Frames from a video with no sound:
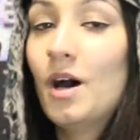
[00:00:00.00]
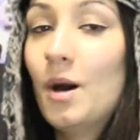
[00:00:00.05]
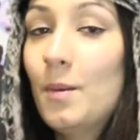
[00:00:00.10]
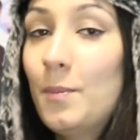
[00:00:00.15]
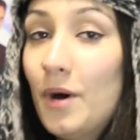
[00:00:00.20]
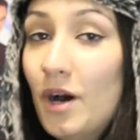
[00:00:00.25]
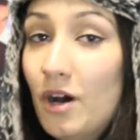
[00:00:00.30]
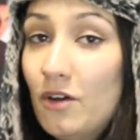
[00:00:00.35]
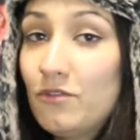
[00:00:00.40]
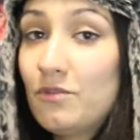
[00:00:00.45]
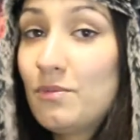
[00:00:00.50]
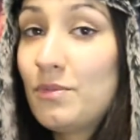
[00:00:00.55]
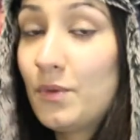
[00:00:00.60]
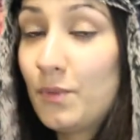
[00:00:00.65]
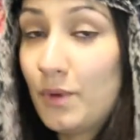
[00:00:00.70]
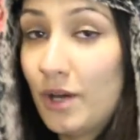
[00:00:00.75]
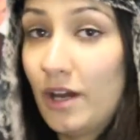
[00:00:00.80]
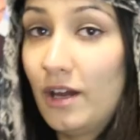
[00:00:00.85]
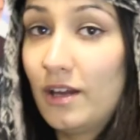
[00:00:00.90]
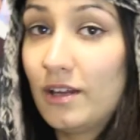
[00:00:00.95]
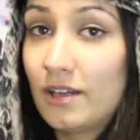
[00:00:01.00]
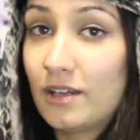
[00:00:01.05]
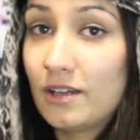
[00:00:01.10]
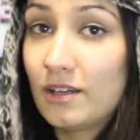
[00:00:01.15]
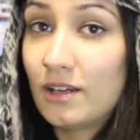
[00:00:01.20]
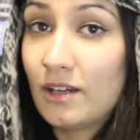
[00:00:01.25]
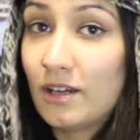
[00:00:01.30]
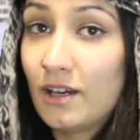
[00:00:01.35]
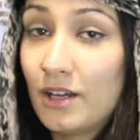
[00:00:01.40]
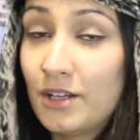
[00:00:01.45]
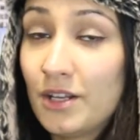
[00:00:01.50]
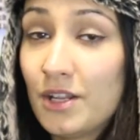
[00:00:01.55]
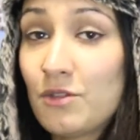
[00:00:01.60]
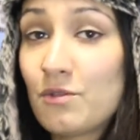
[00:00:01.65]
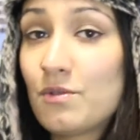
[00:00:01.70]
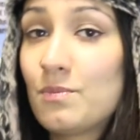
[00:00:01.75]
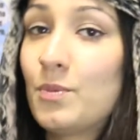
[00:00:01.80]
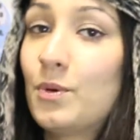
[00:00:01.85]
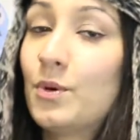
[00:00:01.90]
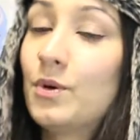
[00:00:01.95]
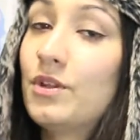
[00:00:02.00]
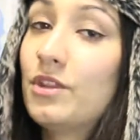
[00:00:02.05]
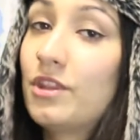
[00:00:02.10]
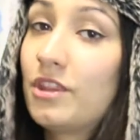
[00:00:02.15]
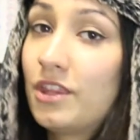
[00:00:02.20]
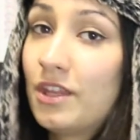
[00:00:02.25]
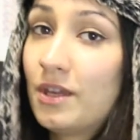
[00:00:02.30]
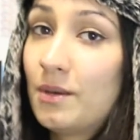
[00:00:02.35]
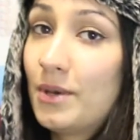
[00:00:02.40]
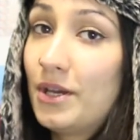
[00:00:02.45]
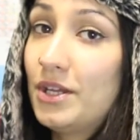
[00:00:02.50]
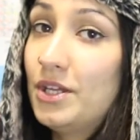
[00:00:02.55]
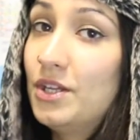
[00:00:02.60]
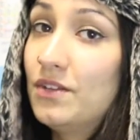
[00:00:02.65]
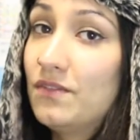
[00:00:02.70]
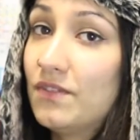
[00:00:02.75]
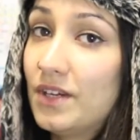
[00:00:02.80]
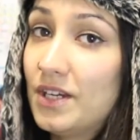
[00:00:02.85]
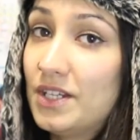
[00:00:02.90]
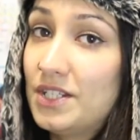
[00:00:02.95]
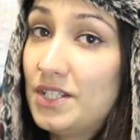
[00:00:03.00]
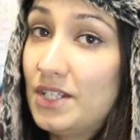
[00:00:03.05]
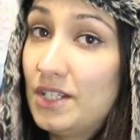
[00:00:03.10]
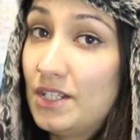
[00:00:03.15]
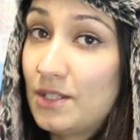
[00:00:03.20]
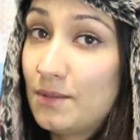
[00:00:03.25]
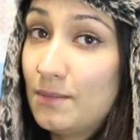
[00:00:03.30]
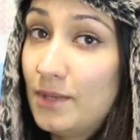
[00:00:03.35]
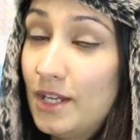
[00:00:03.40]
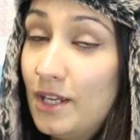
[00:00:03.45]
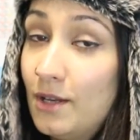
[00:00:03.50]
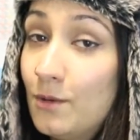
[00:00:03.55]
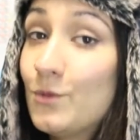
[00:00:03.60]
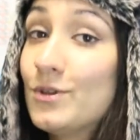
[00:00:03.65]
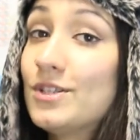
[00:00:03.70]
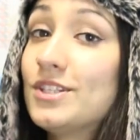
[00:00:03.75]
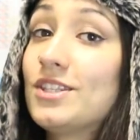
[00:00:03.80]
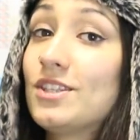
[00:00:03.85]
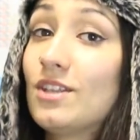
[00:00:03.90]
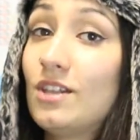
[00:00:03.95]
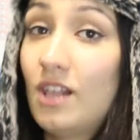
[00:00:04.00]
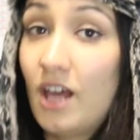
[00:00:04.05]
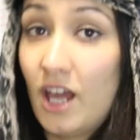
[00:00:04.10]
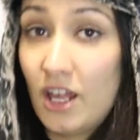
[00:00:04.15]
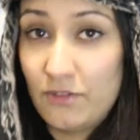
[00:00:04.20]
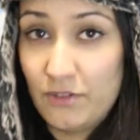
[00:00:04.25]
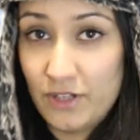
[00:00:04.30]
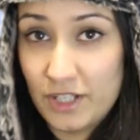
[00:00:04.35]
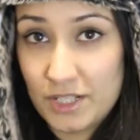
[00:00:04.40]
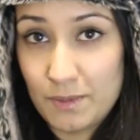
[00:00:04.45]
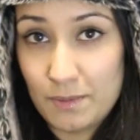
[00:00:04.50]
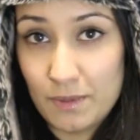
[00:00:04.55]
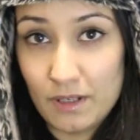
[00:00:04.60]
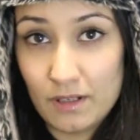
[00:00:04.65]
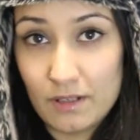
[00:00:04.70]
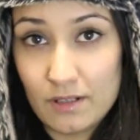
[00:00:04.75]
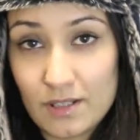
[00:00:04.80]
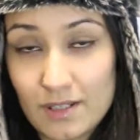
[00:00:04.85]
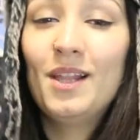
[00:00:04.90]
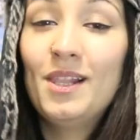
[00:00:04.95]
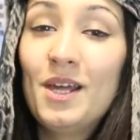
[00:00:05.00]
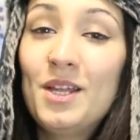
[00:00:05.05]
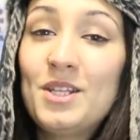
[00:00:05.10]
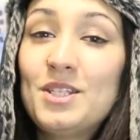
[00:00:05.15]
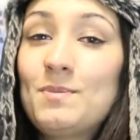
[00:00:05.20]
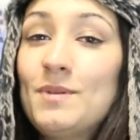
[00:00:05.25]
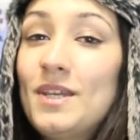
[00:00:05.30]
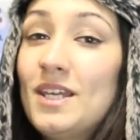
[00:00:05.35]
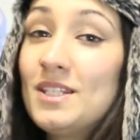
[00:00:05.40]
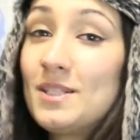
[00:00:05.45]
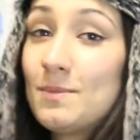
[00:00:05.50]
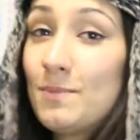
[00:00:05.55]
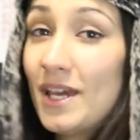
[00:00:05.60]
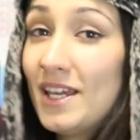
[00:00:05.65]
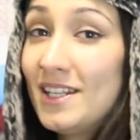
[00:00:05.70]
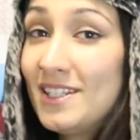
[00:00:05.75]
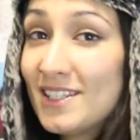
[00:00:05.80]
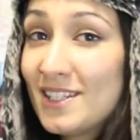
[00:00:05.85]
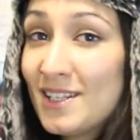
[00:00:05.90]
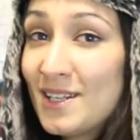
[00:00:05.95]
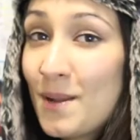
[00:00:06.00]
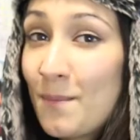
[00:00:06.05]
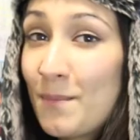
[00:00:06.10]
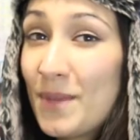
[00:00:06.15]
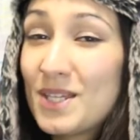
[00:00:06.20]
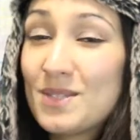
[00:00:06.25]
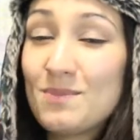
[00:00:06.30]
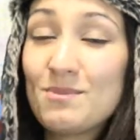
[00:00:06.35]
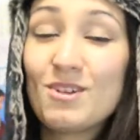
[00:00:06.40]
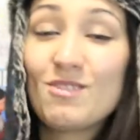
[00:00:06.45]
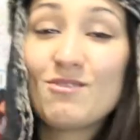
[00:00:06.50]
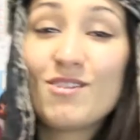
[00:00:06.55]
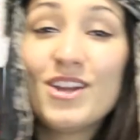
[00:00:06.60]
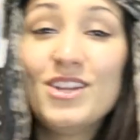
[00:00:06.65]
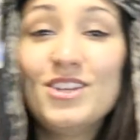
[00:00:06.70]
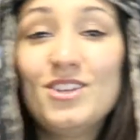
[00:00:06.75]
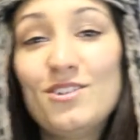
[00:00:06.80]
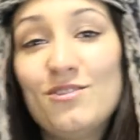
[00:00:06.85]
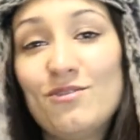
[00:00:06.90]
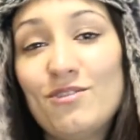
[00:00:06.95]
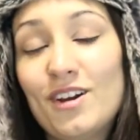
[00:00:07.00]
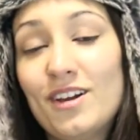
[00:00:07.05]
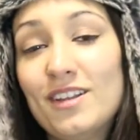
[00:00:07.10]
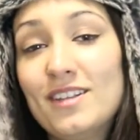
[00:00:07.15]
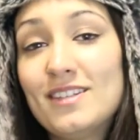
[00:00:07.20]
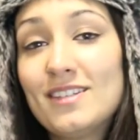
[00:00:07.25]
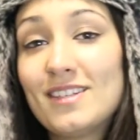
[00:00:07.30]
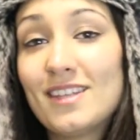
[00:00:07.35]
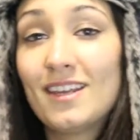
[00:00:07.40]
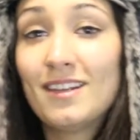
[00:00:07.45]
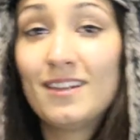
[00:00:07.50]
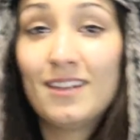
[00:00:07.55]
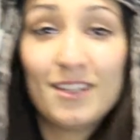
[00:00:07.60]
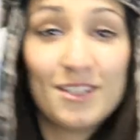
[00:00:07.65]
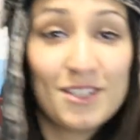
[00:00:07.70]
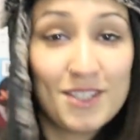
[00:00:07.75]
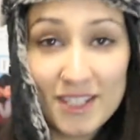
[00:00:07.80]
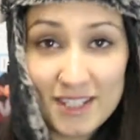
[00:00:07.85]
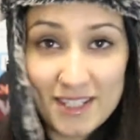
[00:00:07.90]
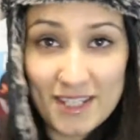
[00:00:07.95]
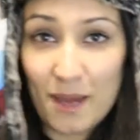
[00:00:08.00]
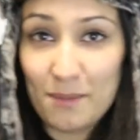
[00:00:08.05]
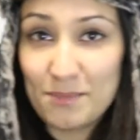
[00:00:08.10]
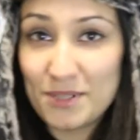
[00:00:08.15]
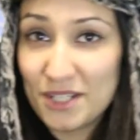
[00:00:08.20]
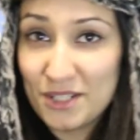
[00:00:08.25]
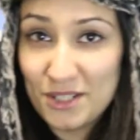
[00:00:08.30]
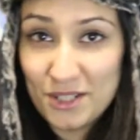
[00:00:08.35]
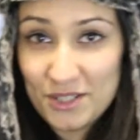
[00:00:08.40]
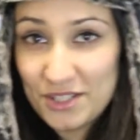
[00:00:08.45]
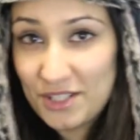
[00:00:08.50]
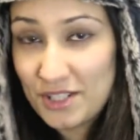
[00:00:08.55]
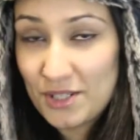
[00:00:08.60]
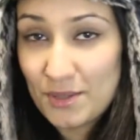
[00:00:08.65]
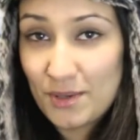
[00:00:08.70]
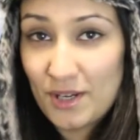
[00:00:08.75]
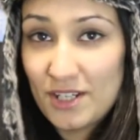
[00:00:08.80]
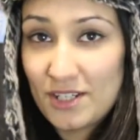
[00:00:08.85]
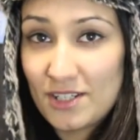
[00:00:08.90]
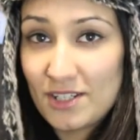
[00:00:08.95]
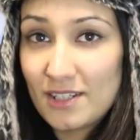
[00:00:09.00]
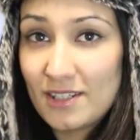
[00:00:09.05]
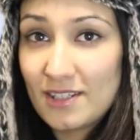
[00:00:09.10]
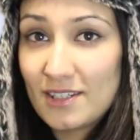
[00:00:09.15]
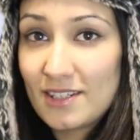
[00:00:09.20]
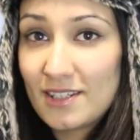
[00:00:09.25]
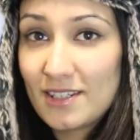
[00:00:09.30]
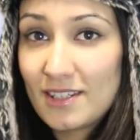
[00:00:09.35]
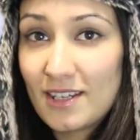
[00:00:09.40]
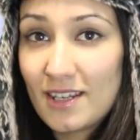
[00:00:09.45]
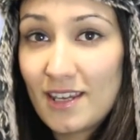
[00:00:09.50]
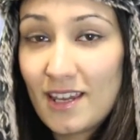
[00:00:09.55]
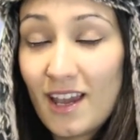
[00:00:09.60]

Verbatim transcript: Apart from the work, Another important thing about university to me was the life experience. I learned to be independent, make some great new friends, and learn to adapt to new situations.